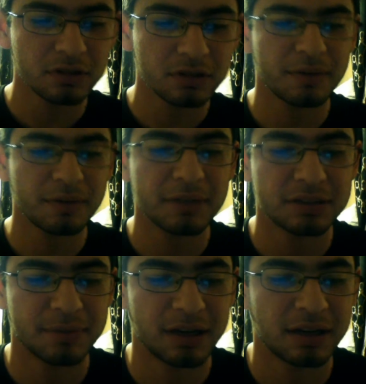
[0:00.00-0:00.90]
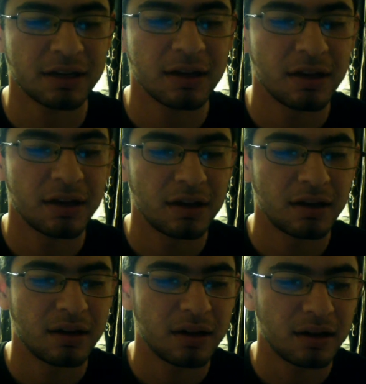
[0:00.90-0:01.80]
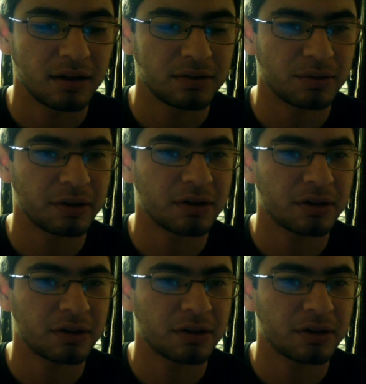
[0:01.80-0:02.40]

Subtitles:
So pretty much in the beginning, Toriko